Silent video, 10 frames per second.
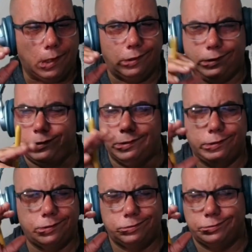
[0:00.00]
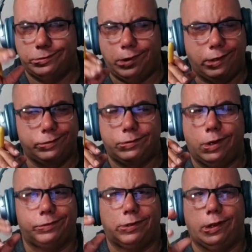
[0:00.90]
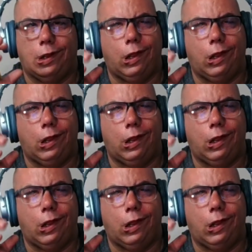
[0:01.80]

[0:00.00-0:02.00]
they'll do whatever they